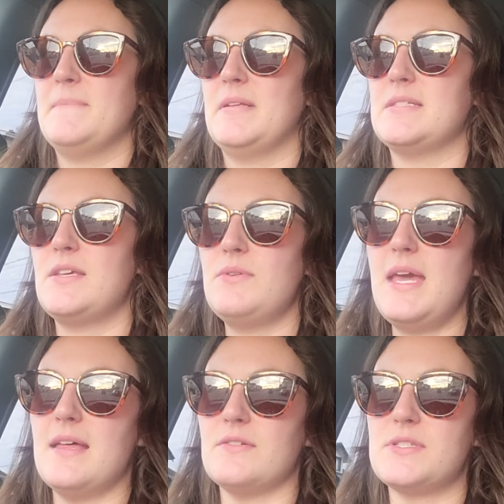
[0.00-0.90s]
So
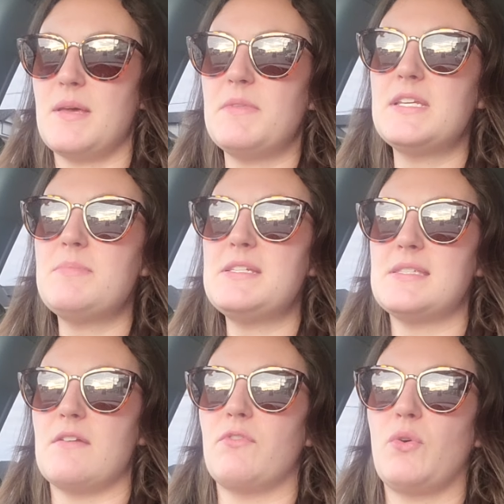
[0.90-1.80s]
yeah, there's something to be
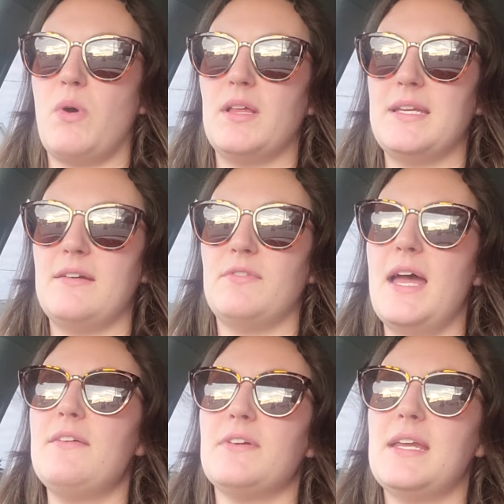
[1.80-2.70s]
said for quality of
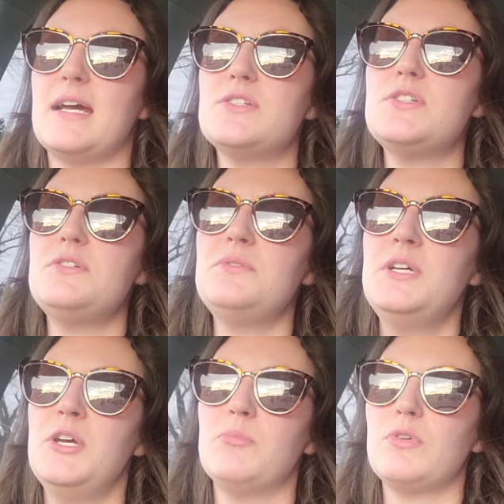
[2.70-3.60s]
life. And as you
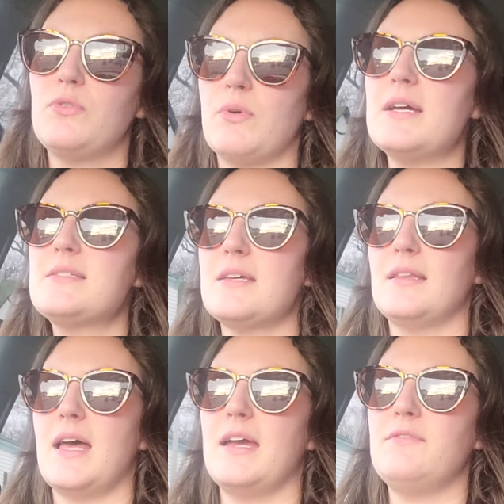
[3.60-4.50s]
progress
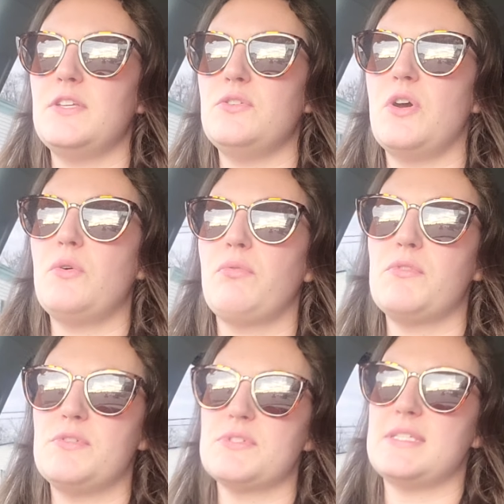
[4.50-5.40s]
in life and you go through
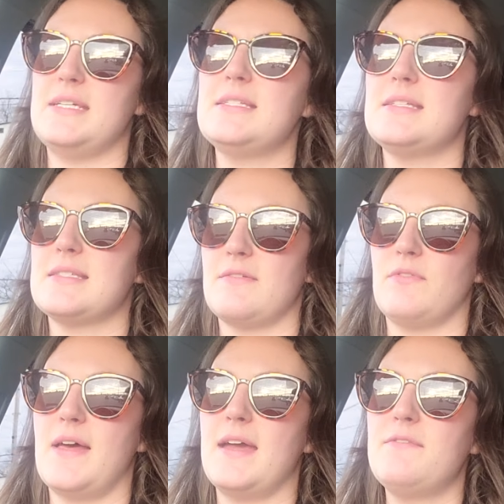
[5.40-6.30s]
your seasons of
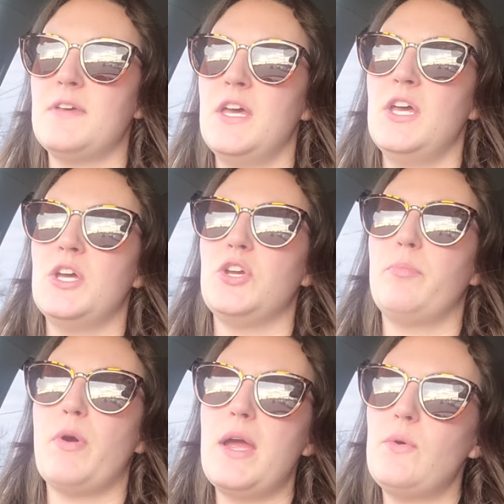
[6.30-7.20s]
life, your
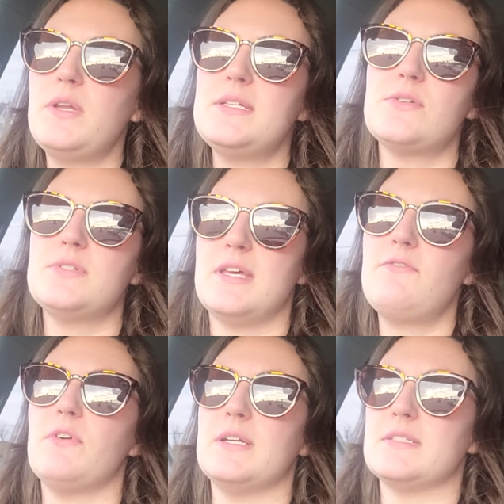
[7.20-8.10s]
priorities are
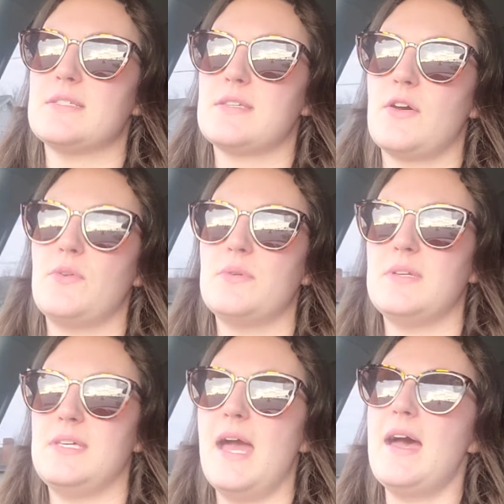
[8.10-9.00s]
different. So
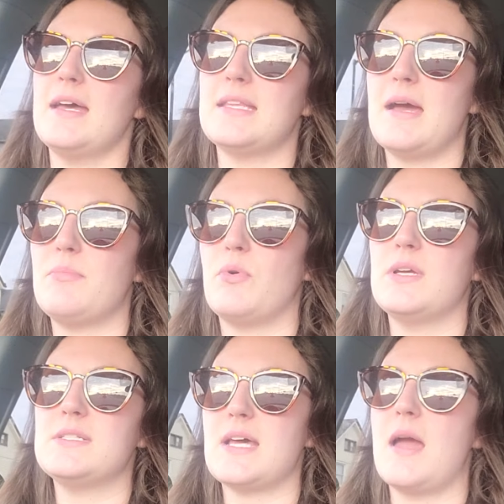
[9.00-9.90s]
yeah, at that
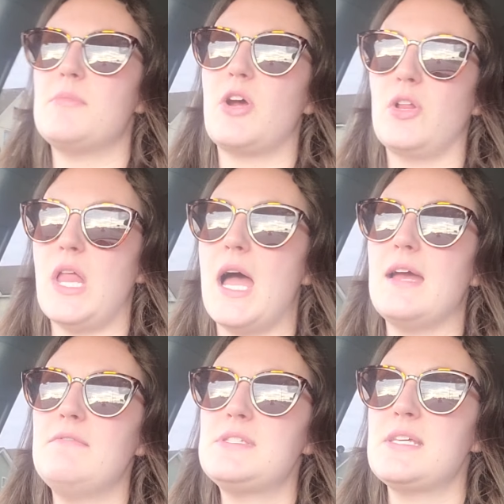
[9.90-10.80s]
point in time in our
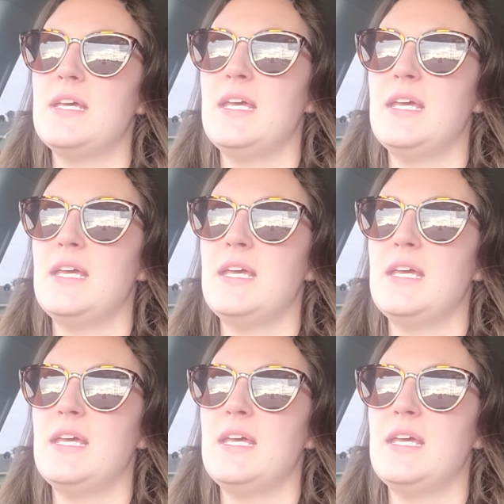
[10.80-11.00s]
lives,